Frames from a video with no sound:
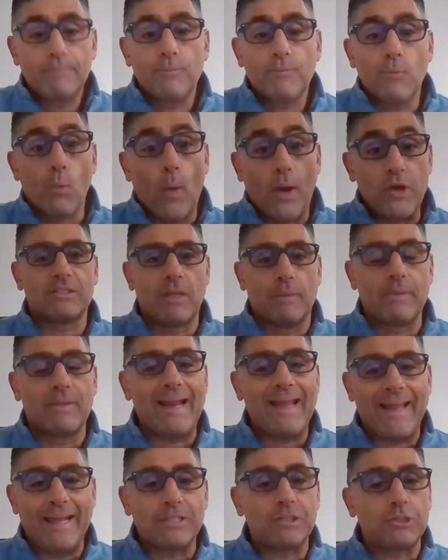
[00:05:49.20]
when something
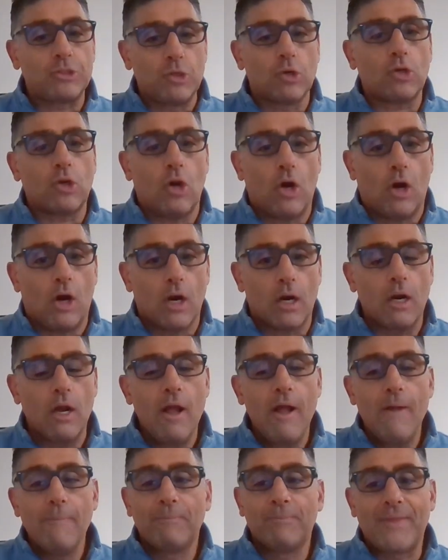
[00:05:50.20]
hits your car
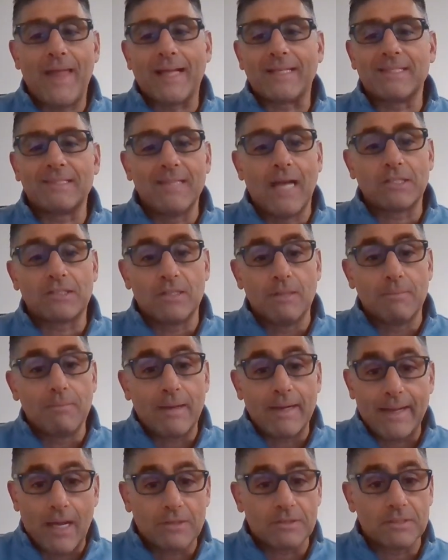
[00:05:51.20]
that's not
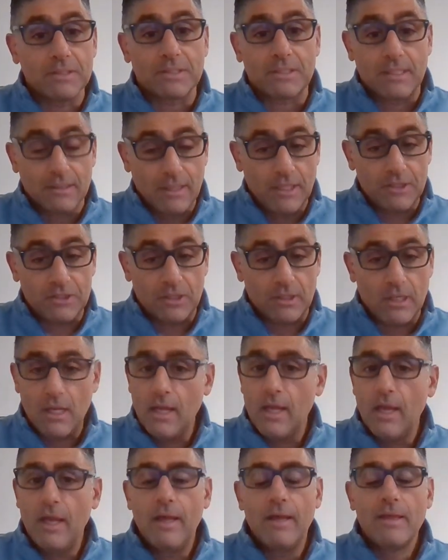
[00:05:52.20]
somebody else's collision.
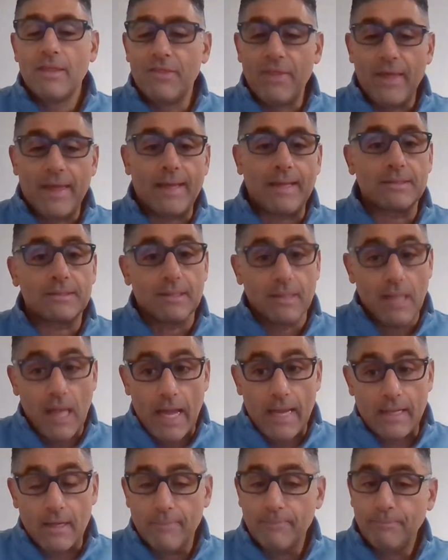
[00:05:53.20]
Things
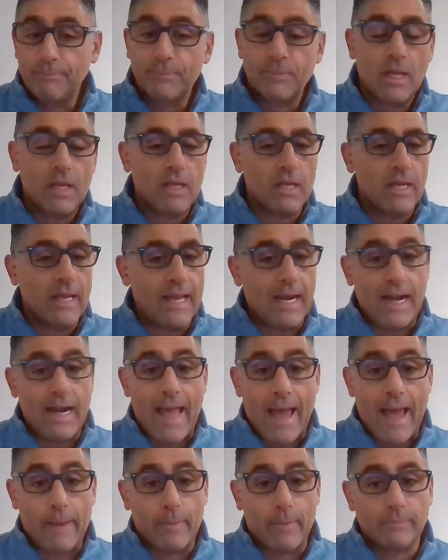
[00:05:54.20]
like you hit an
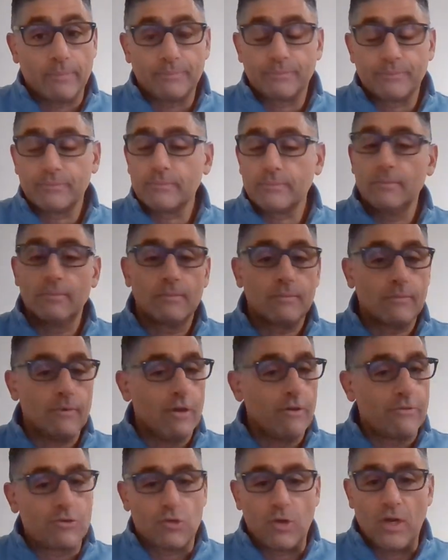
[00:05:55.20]
animal, a
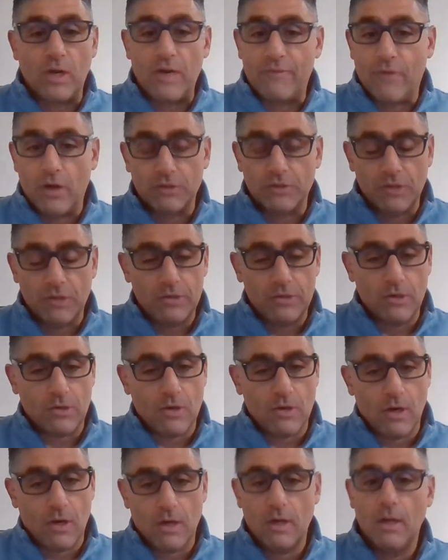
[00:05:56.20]
tree falls on your
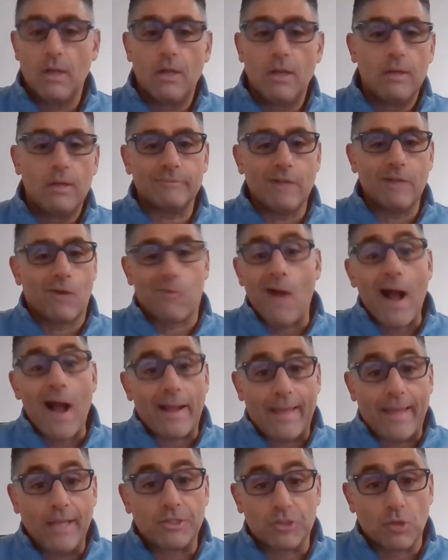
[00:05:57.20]
car, a rock
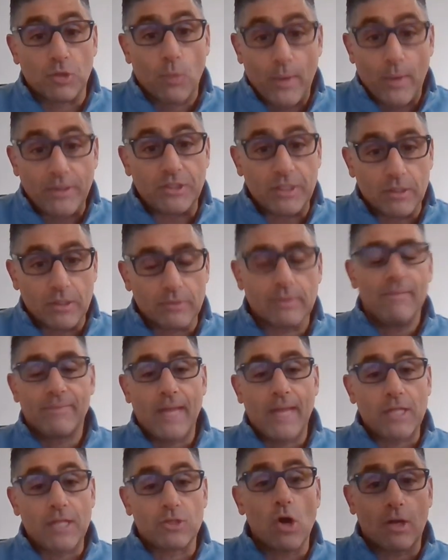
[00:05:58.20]
hits your windshield.
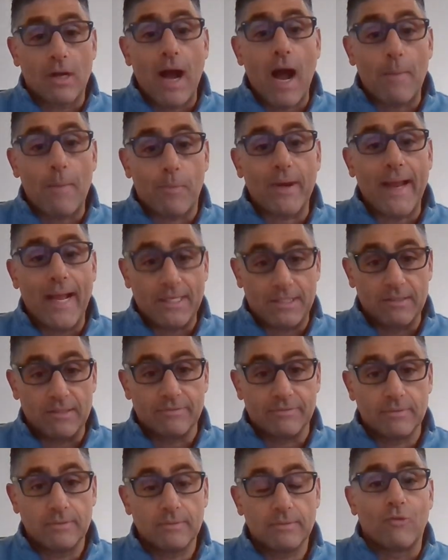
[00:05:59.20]
That's all
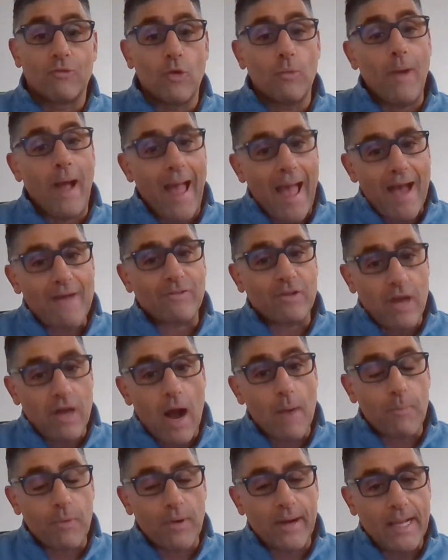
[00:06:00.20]
comprehensive. If you have
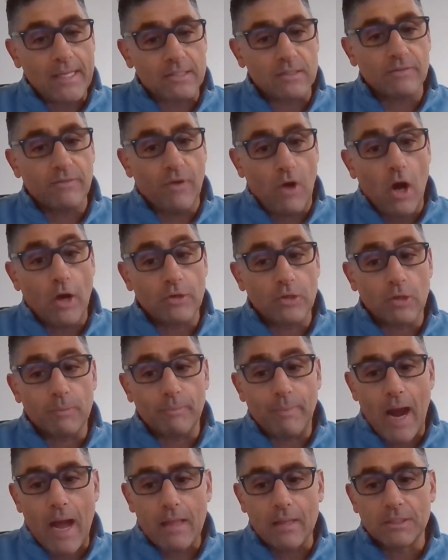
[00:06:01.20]
comprehensive on your
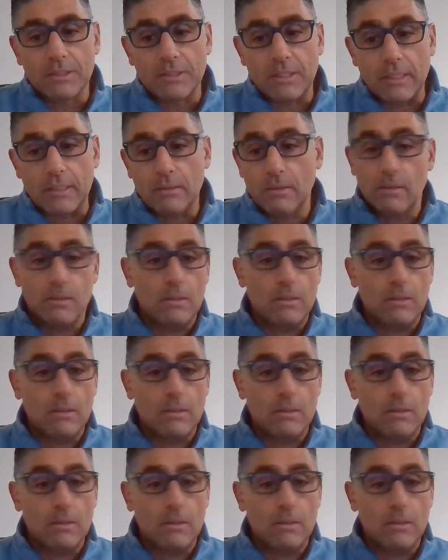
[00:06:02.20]
policy,